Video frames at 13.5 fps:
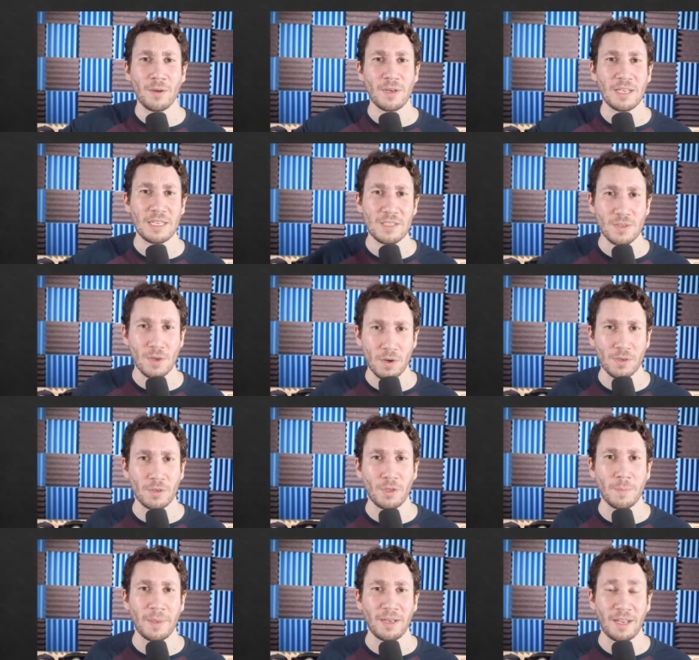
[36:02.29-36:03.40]
and his article
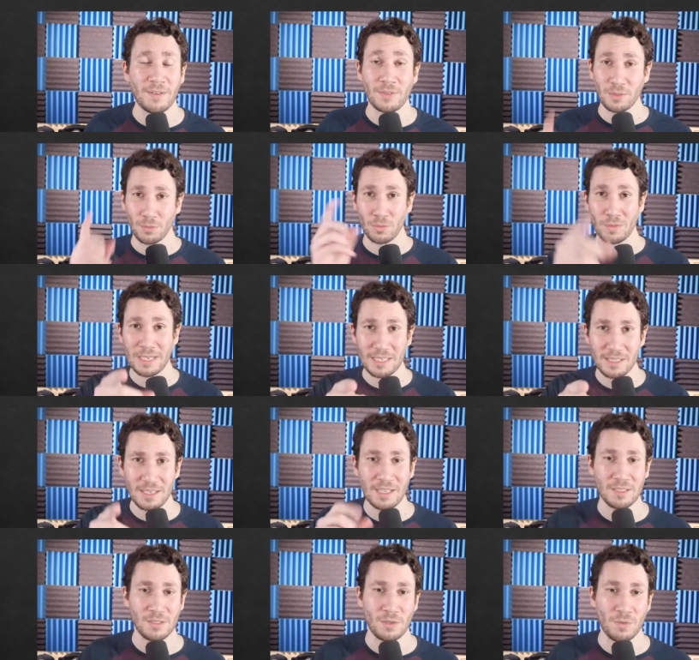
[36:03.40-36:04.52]
about Eflin. Read it,
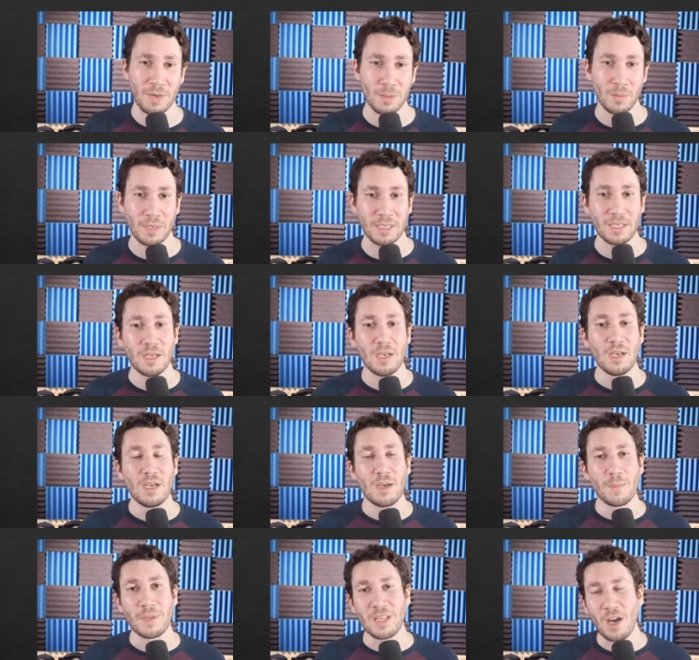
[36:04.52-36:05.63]
it's a great one.
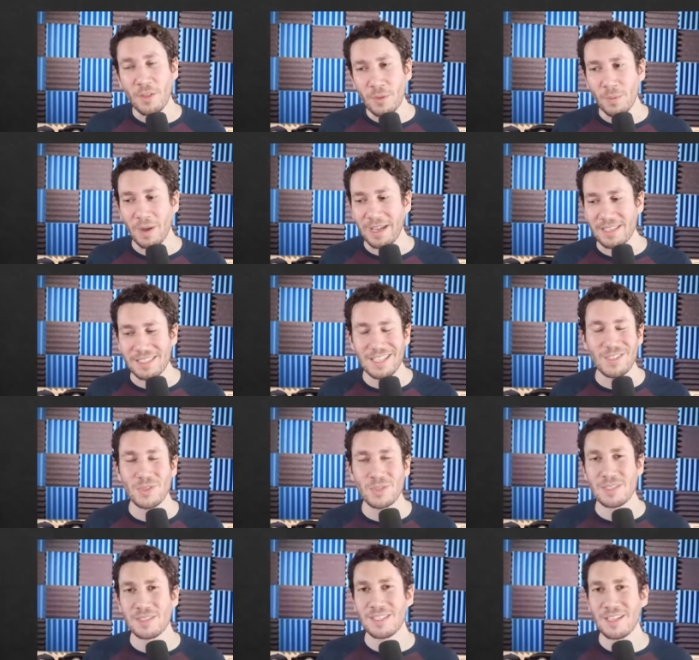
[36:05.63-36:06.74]
But otherwise, it's
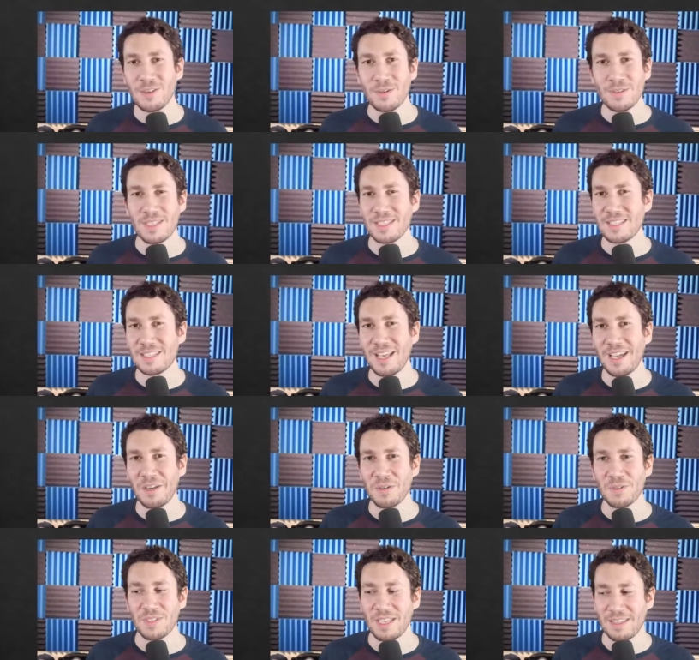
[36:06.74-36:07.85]
just sinkers and
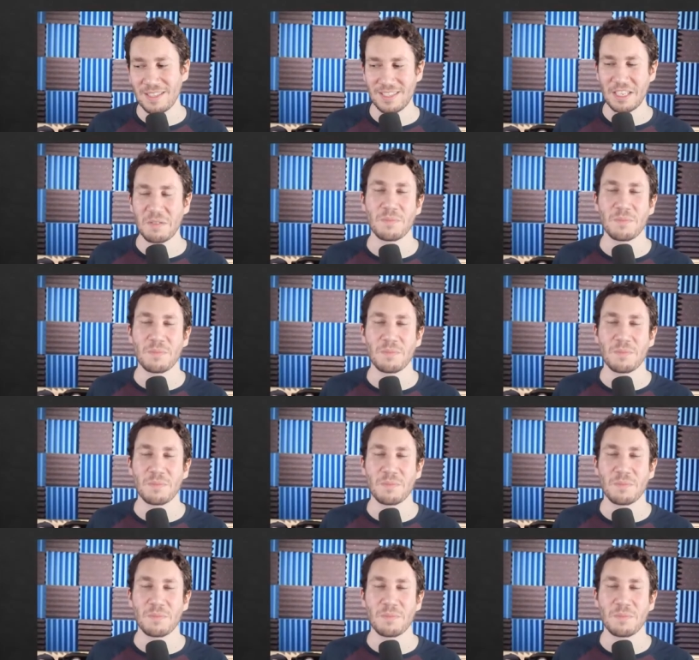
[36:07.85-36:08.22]
sliders in the same